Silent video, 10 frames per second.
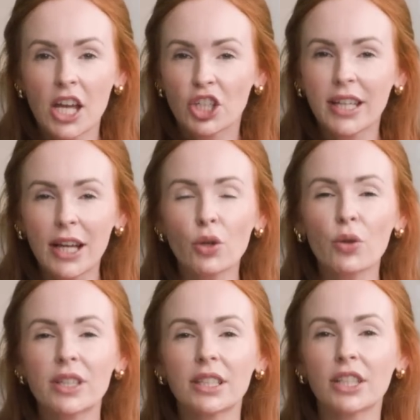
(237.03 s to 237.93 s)
just has all
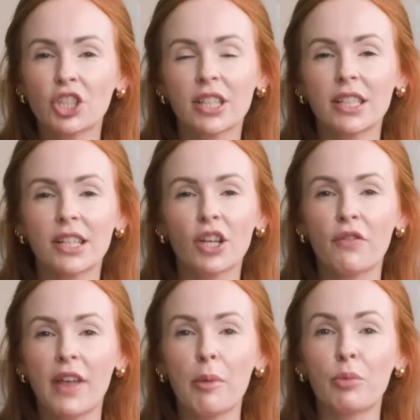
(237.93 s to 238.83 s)
the deliciousness
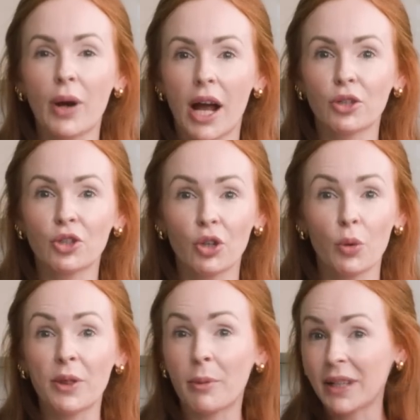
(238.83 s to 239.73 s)
of that brown sugar
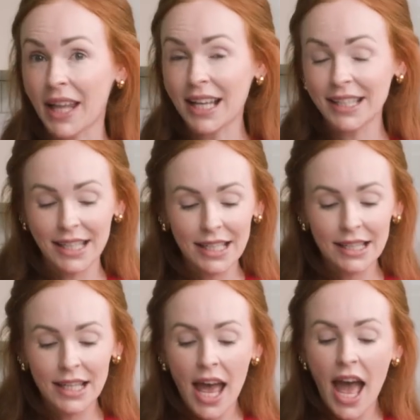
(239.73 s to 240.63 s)
with the molasses.